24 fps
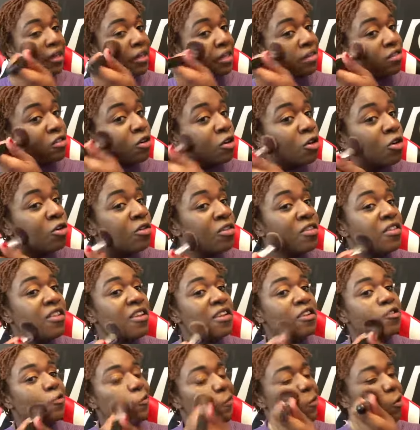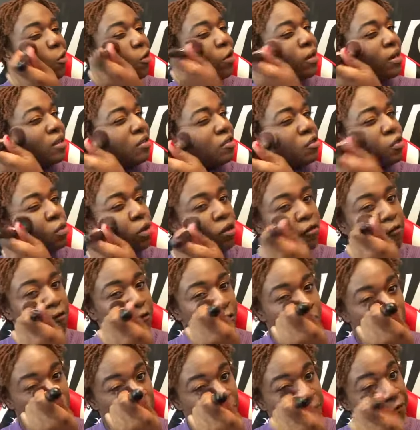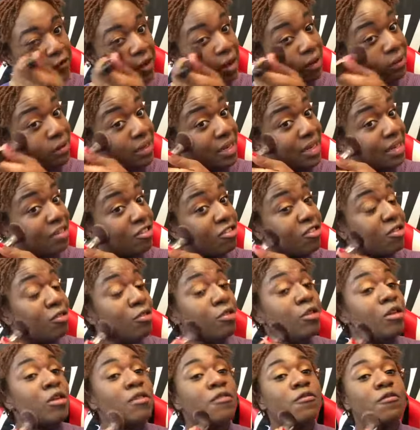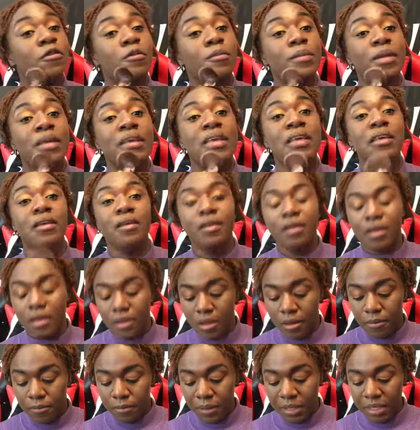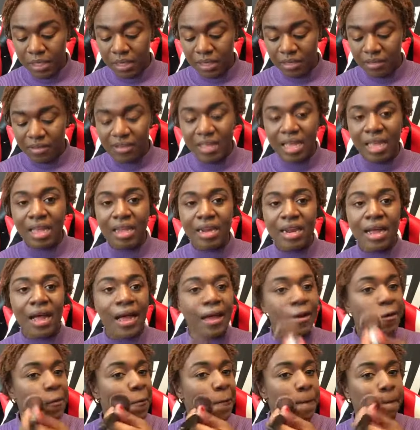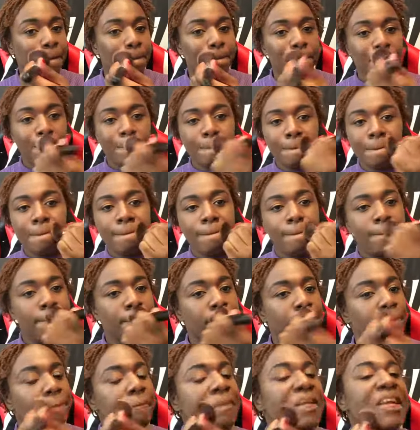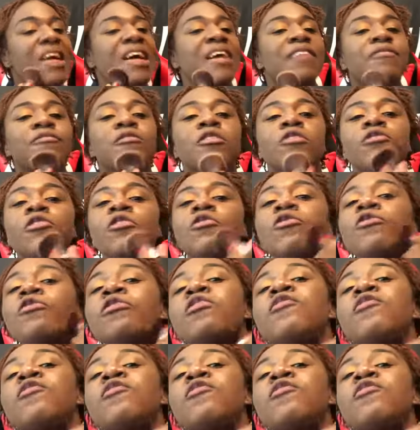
it turns this more into a full foundation look for me, because then I don't have to use